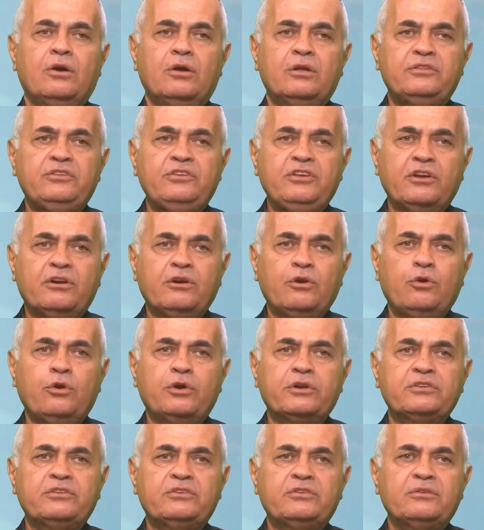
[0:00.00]
Dear
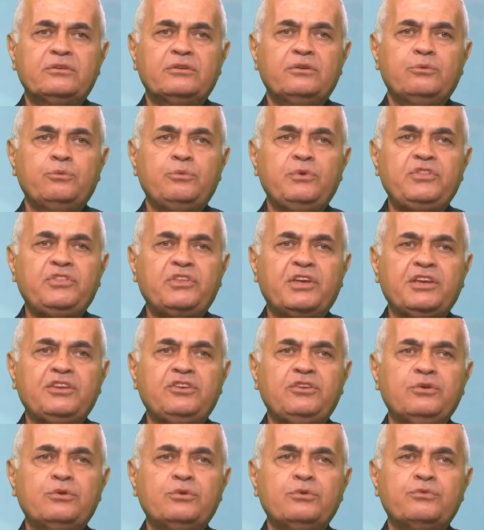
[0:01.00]
Lord, we thank
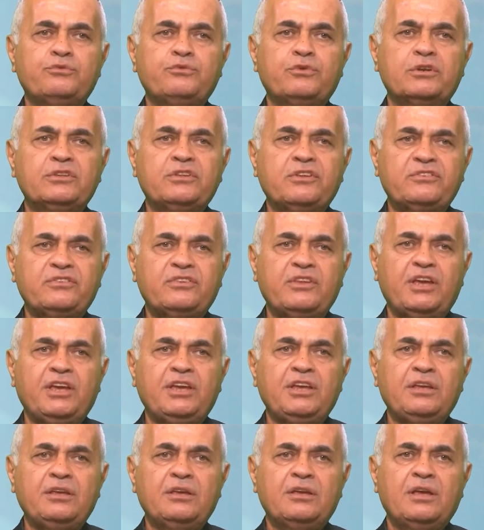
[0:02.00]
you for this day